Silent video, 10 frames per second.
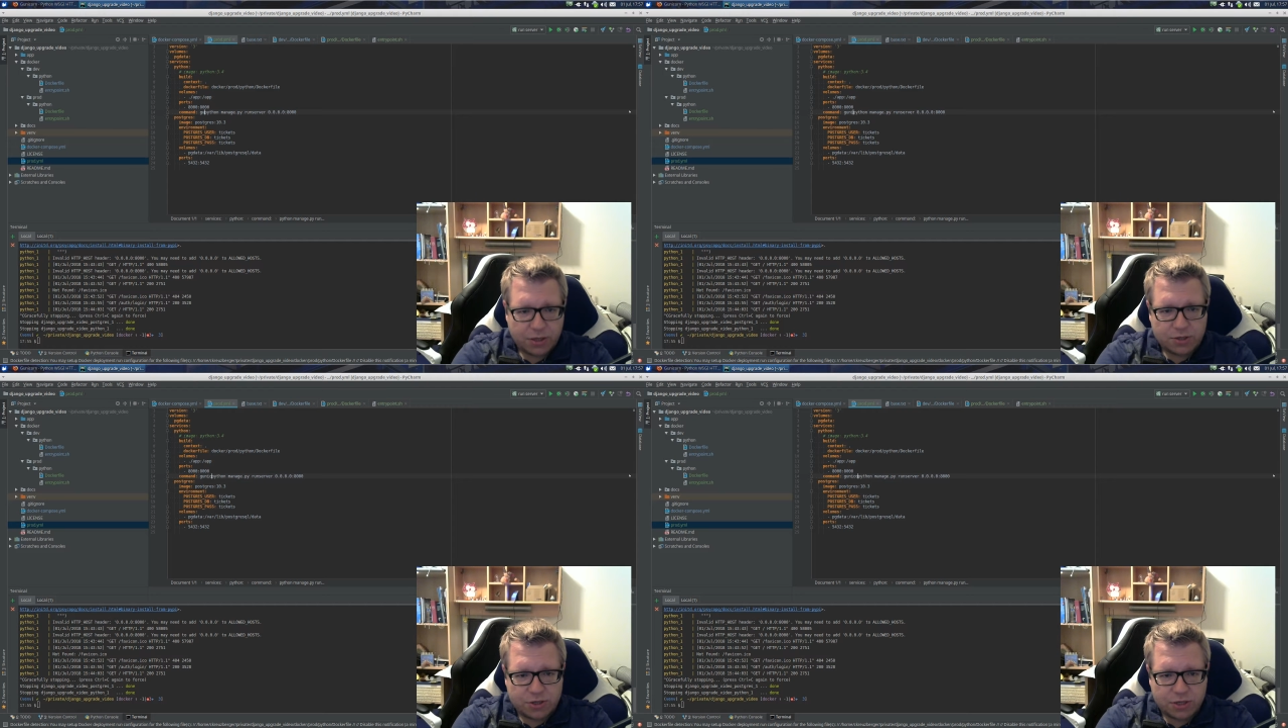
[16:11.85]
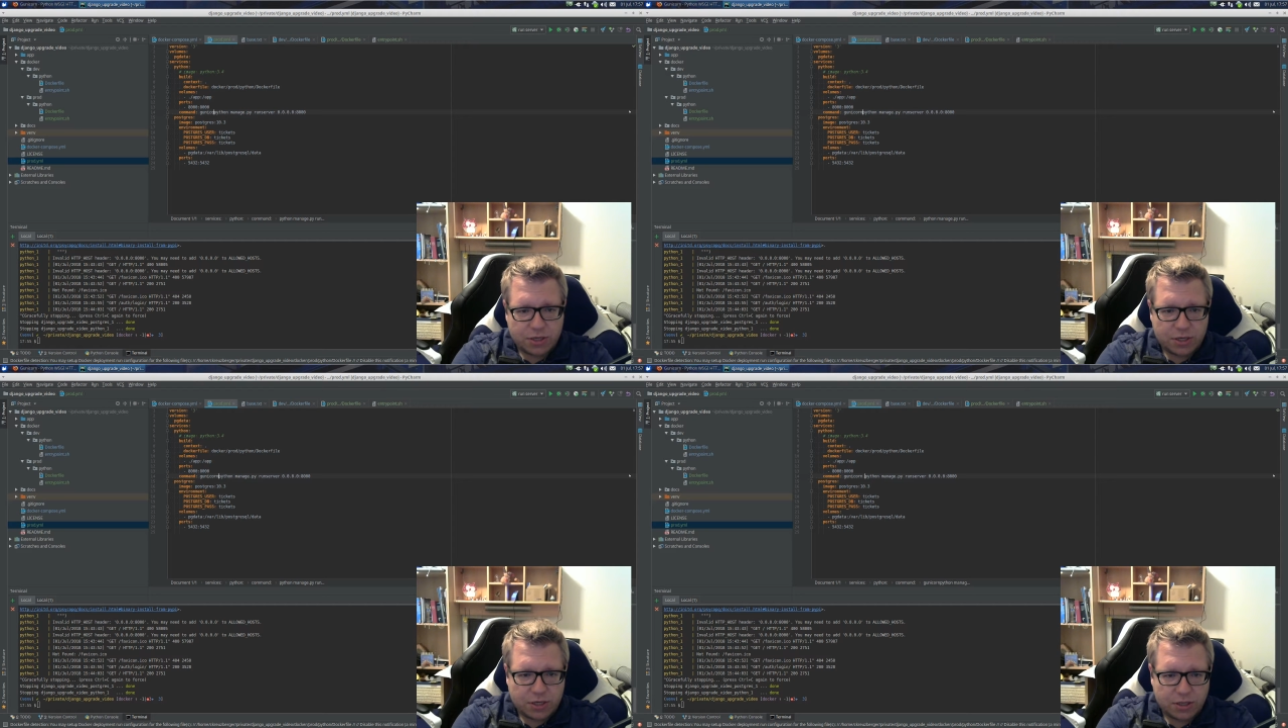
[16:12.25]

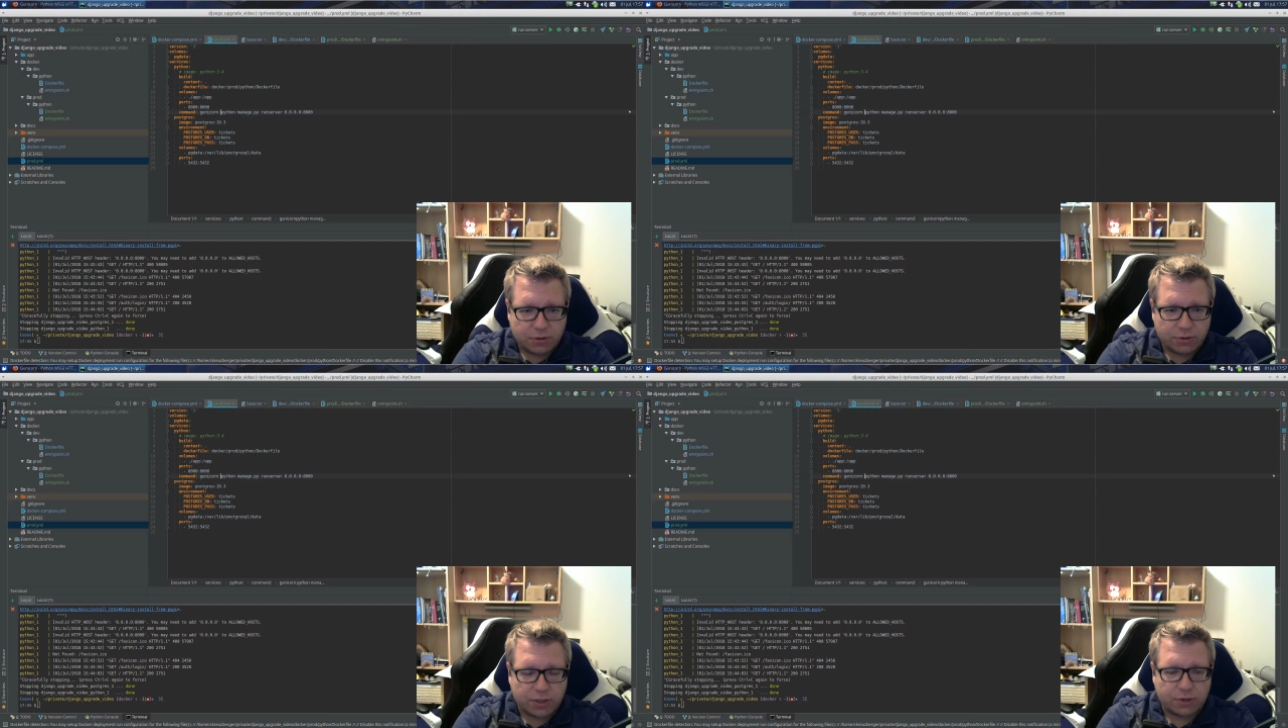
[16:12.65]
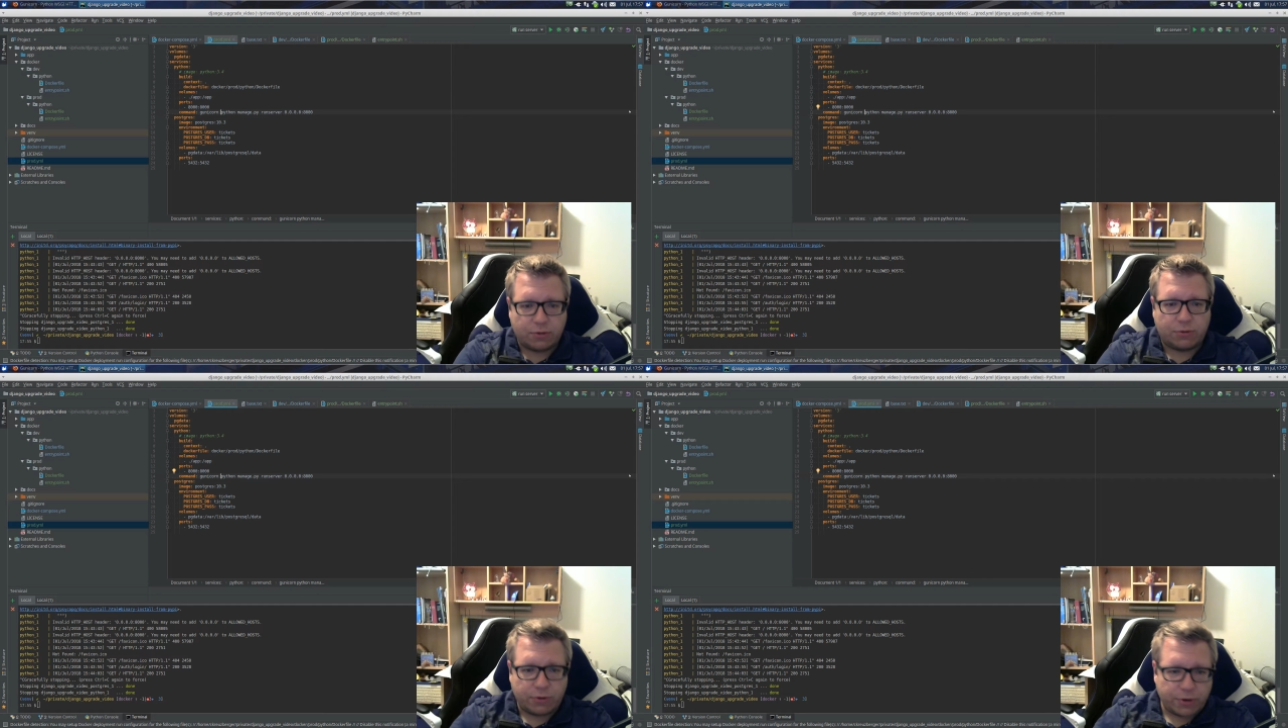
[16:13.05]

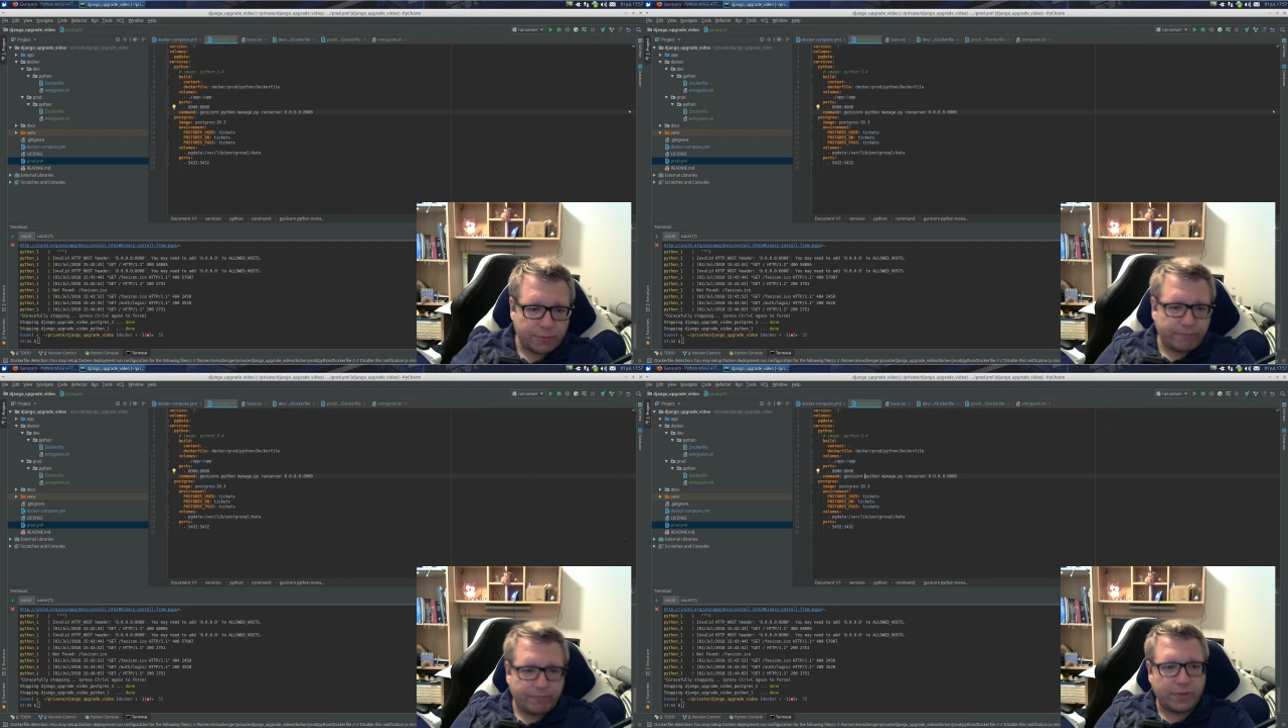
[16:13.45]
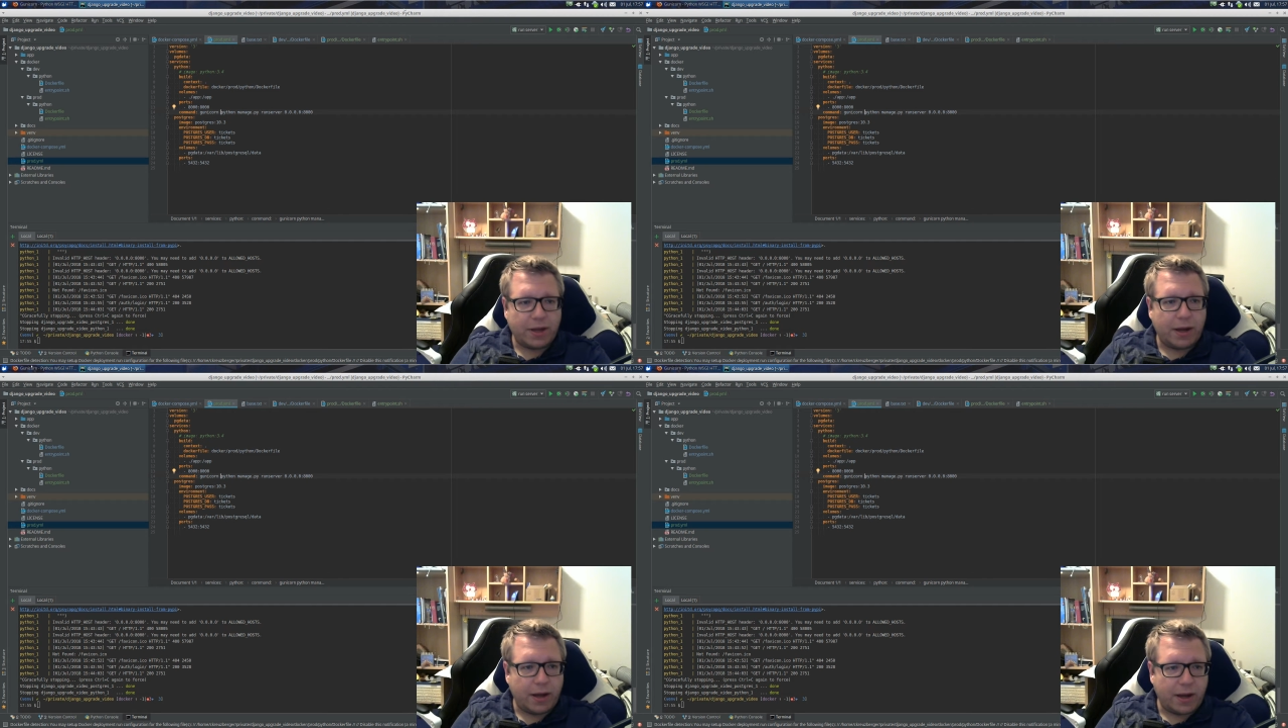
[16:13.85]
gunicorn.
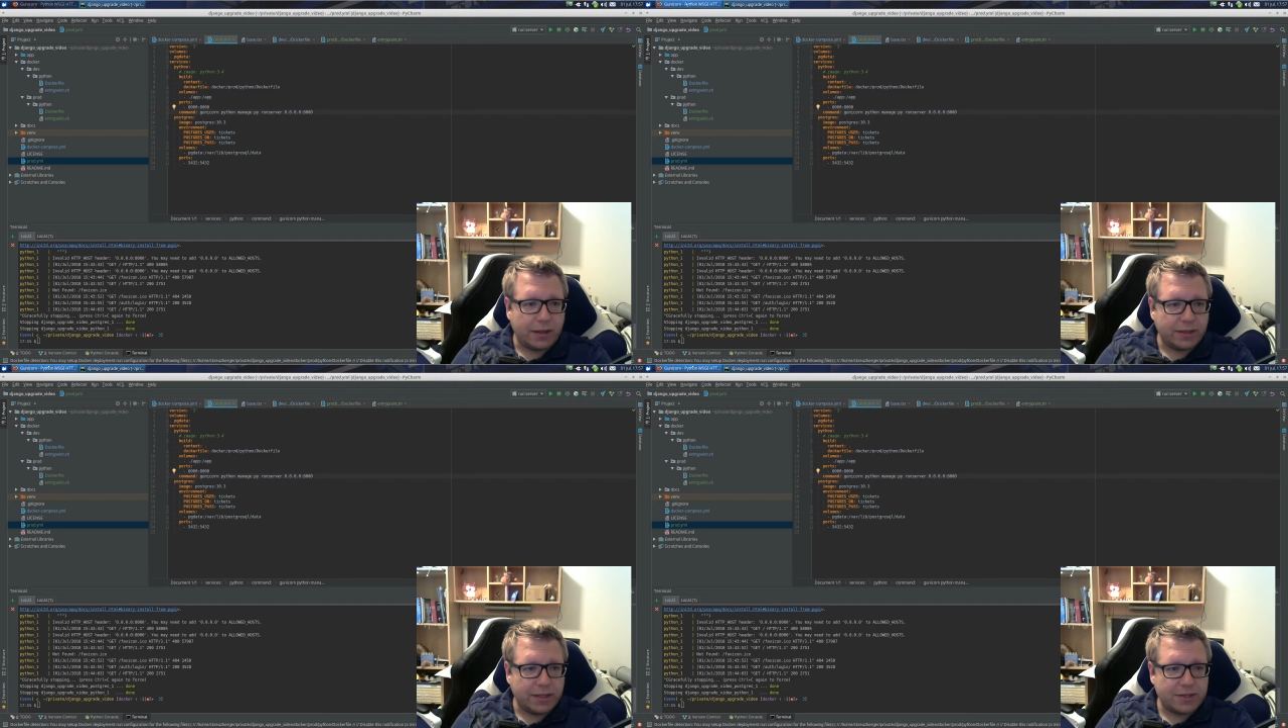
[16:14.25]
And let's